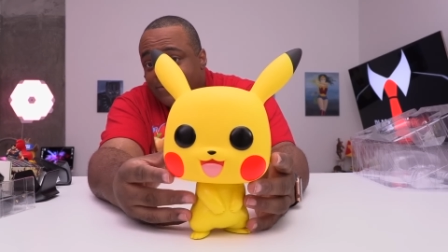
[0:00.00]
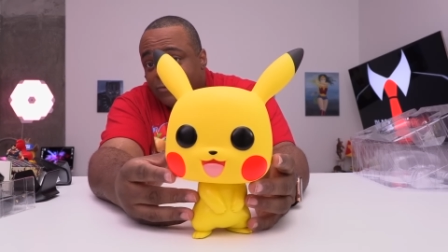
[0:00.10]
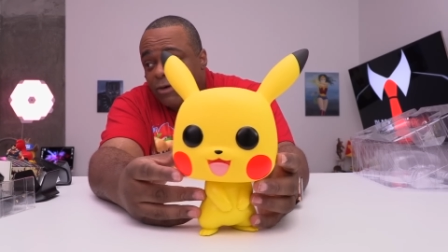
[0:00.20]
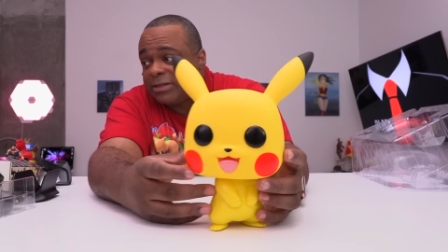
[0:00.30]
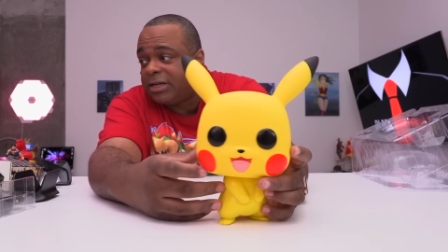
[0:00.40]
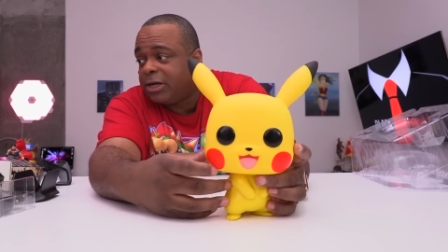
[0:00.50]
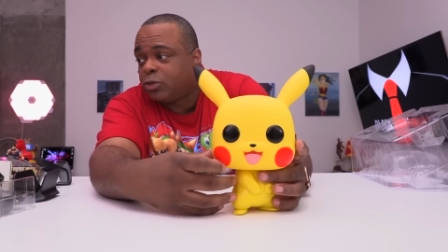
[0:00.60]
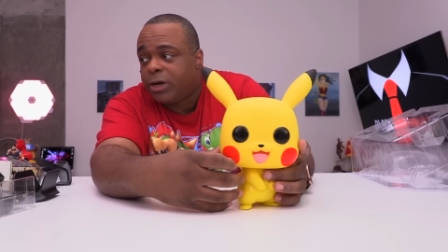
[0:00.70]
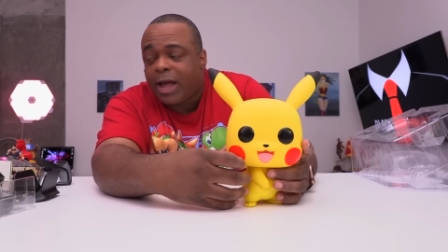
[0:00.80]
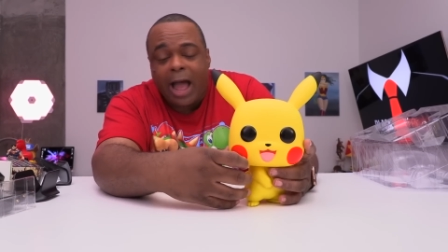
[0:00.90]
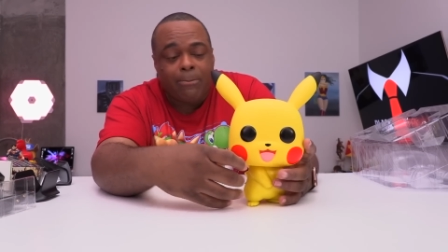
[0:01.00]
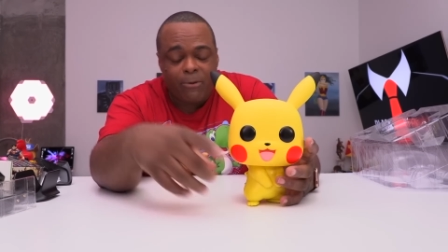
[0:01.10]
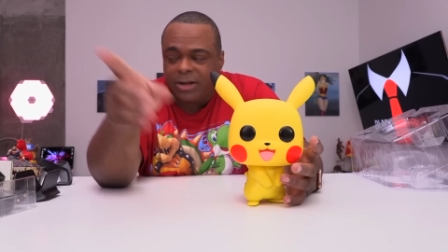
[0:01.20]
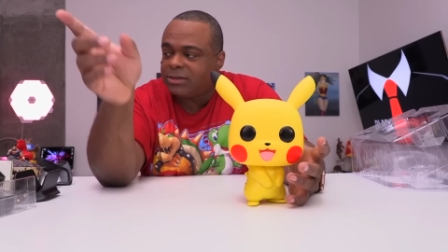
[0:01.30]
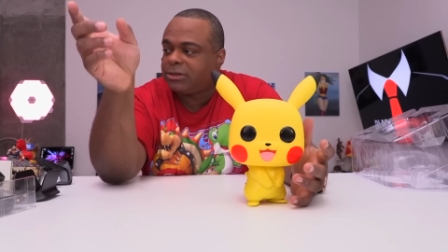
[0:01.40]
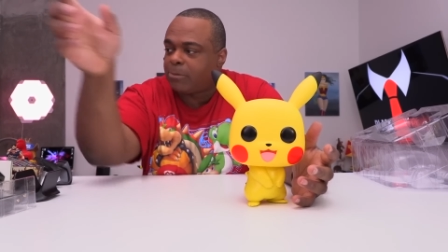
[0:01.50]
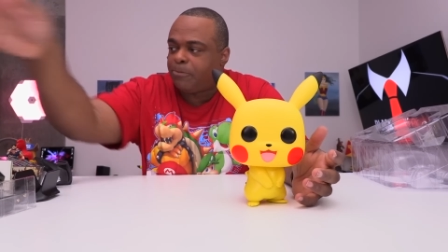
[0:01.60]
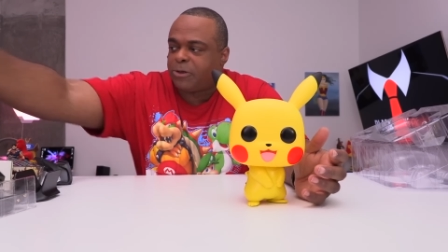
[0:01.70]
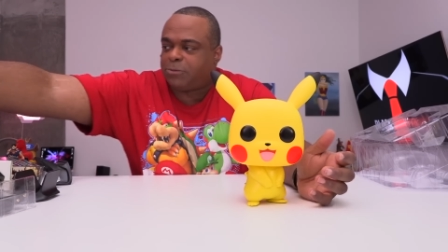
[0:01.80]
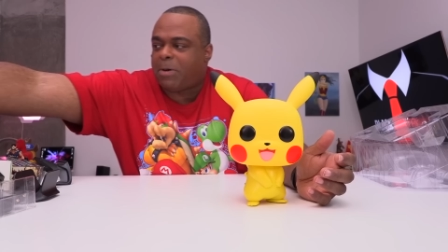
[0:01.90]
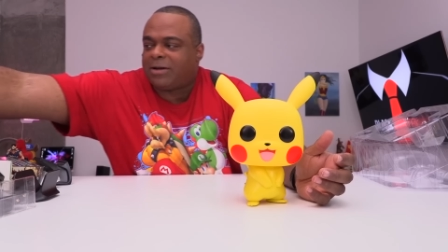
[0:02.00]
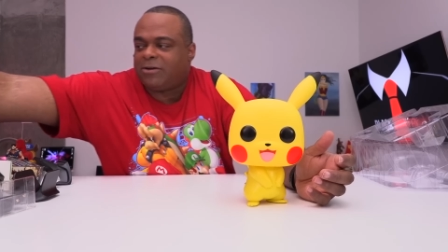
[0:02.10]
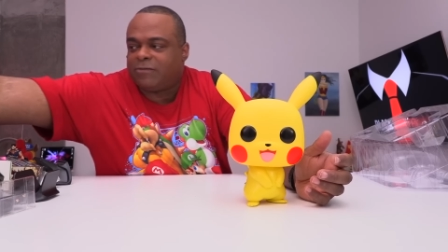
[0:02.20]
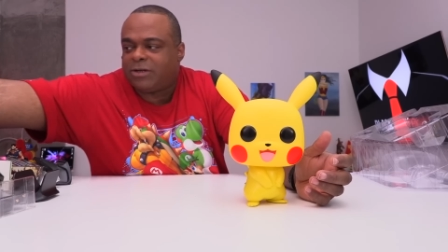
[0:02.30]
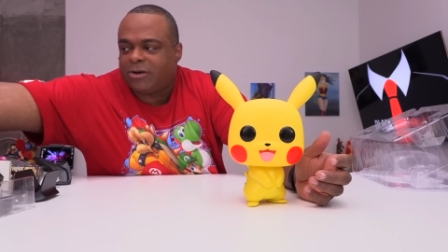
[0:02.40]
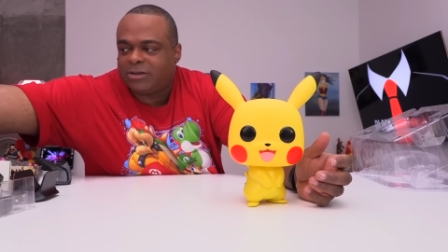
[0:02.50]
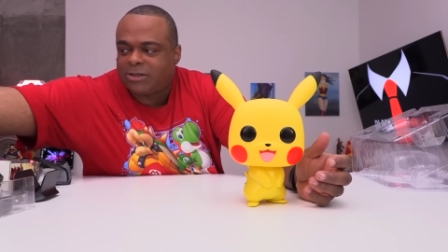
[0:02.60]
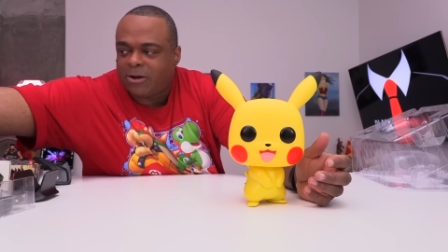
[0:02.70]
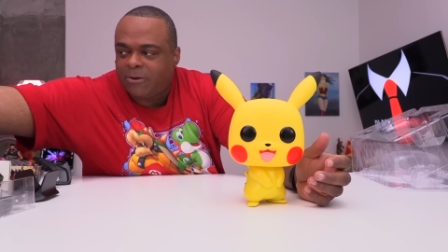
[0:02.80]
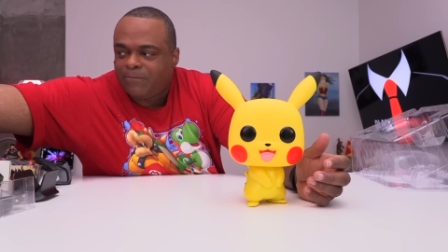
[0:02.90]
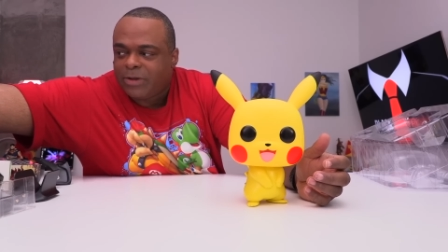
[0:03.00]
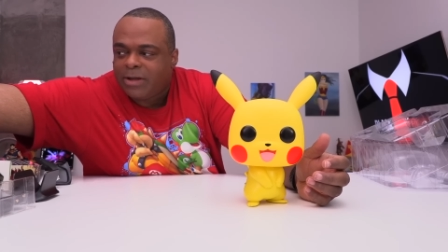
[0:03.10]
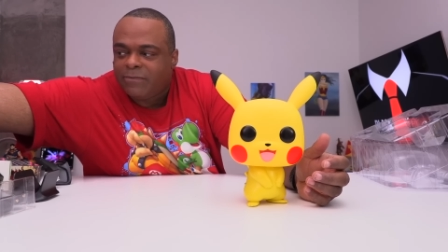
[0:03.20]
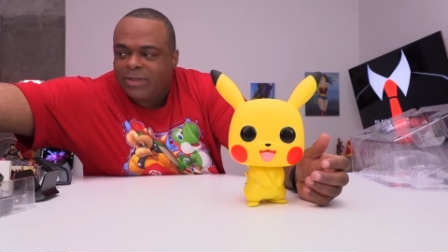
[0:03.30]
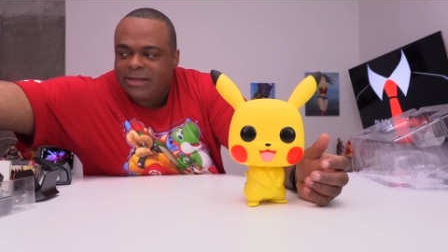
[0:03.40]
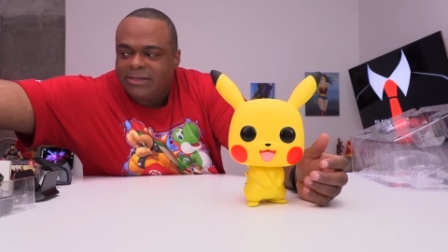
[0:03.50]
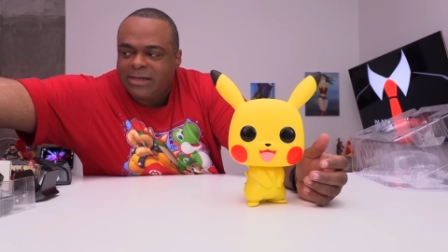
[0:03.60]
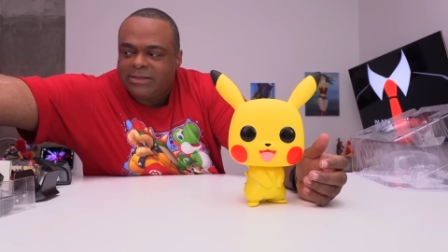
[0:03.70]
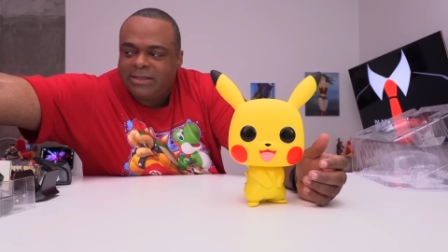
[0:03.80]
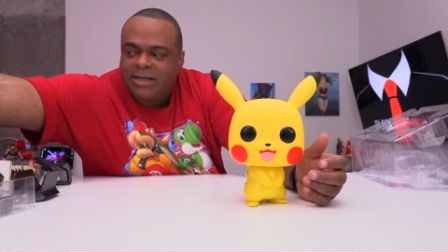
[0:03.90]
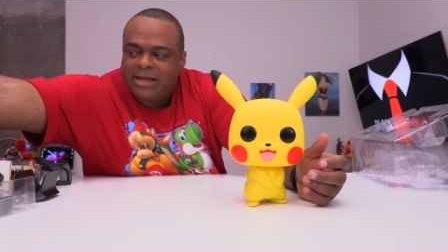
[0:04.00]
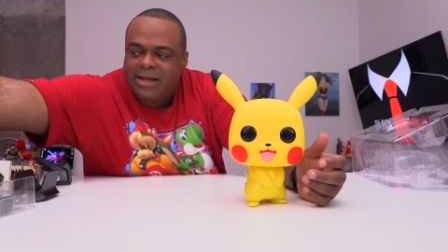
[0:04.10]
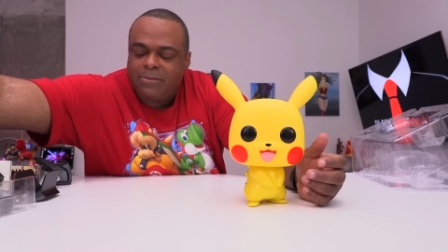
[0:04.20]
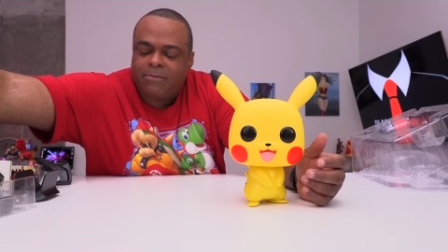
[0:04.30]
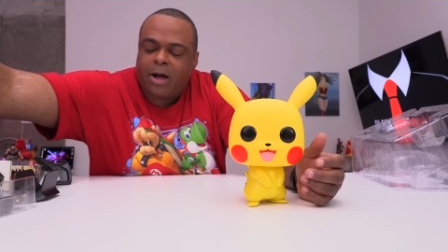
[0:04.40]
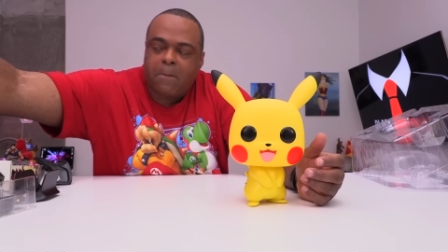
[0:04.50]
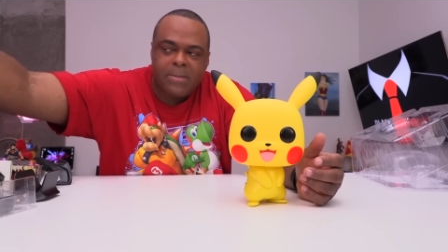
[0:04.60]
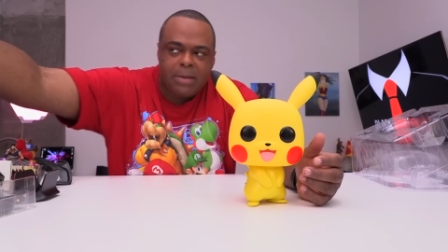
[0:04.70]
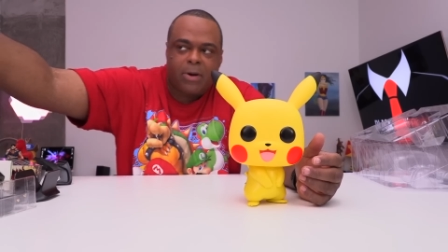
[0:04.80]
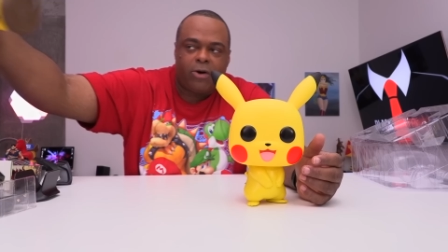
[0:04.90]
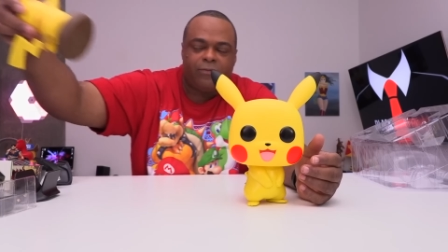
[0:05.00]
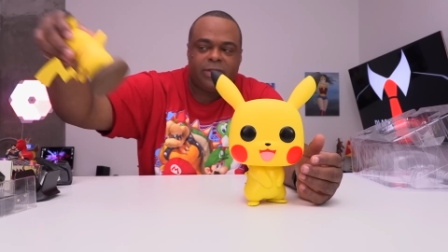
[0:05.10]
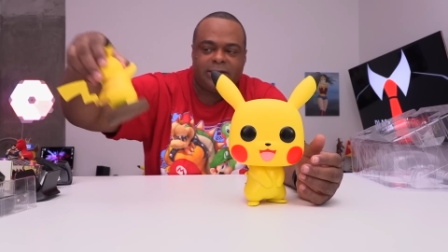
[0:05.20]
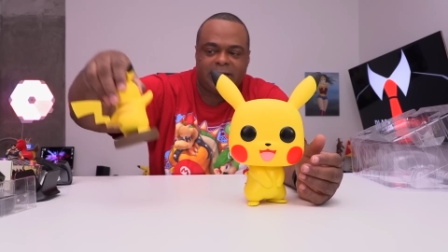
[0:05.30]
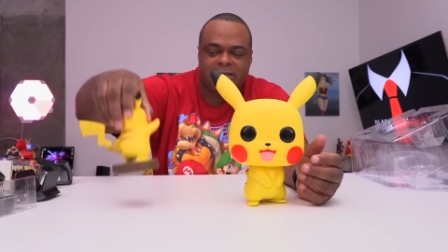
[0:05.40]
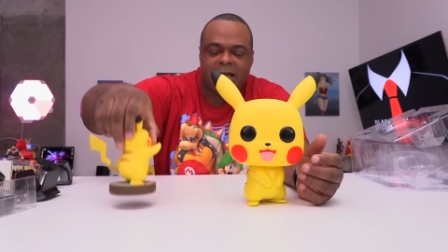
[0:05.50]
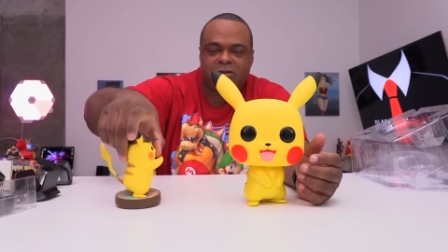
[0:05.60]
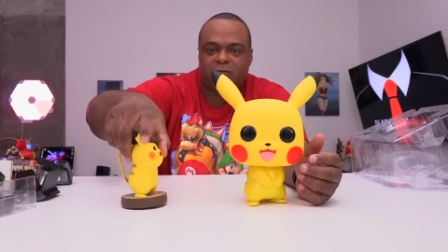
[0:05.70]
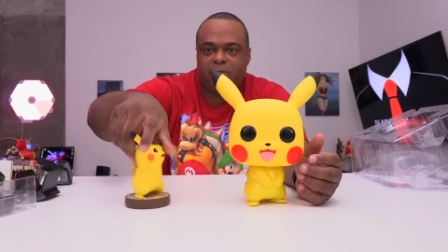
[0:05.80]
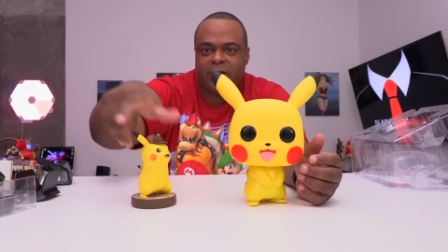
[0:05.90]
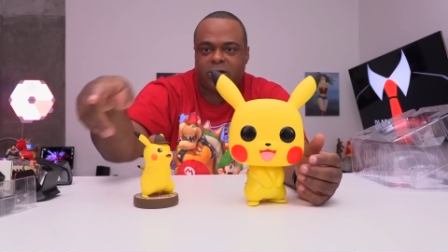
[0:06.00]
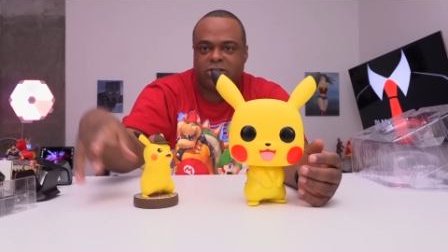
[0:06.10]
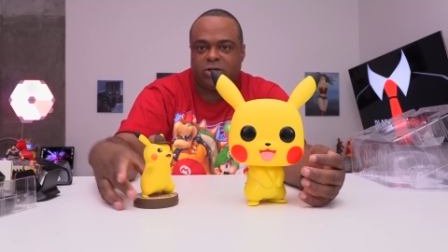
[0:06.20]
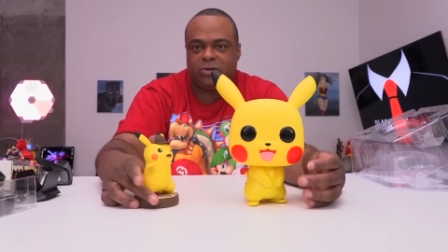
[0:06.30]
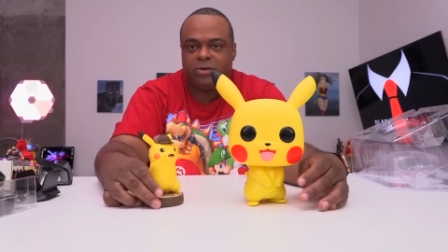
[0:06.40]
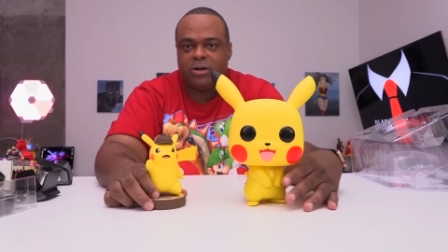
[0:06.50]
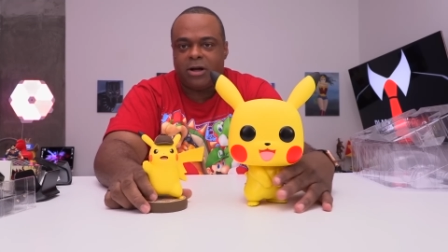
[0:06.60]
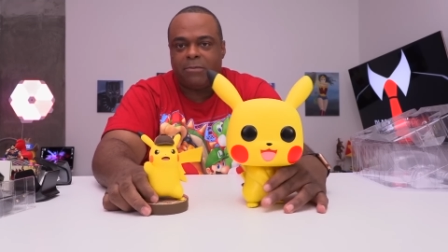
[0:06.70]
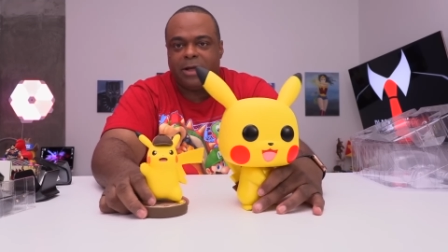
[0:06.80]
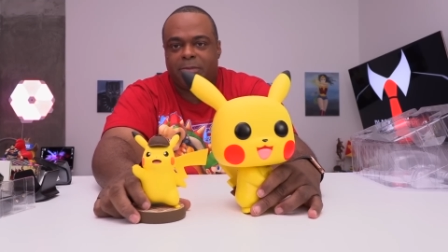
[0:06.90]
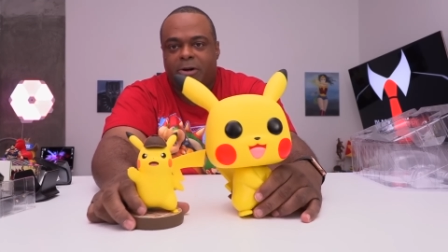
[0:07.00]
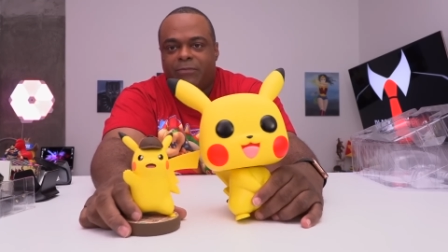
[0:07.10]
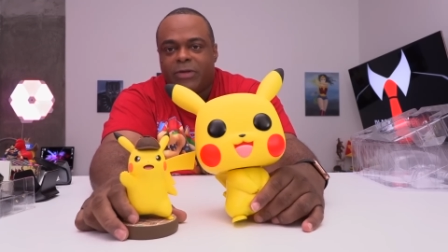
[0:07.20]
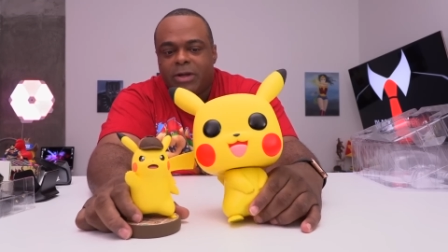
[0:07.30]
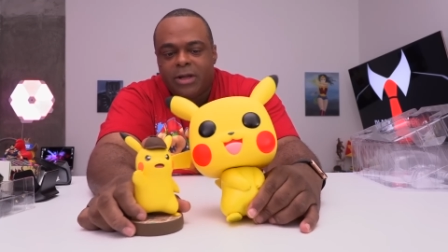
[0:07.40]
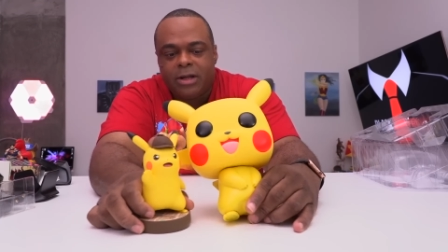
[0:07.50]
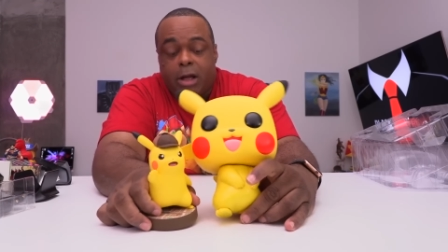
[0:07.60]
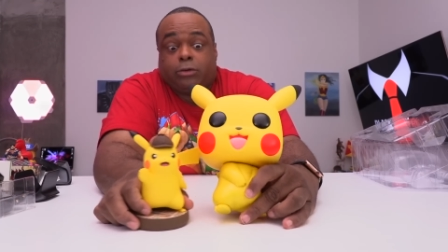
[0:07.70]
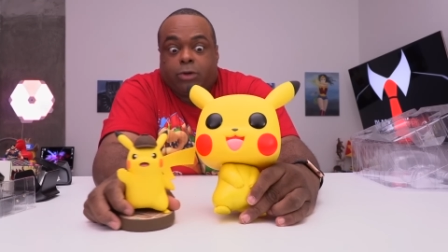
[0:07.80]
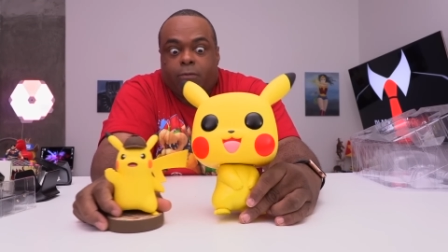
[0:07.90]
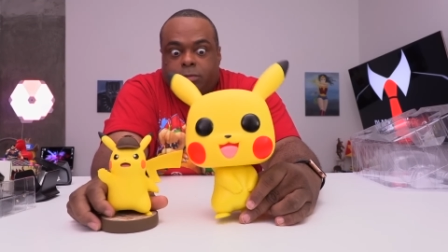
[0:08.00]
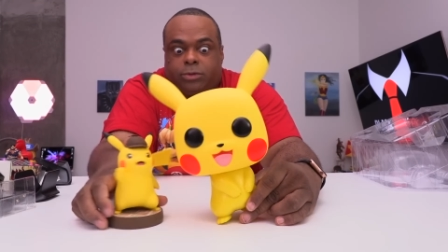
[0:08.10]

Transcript: great 10 inch one. I brought some perspectives here. So this is the amiibo, the Detective Pikachu amiibo. Don't,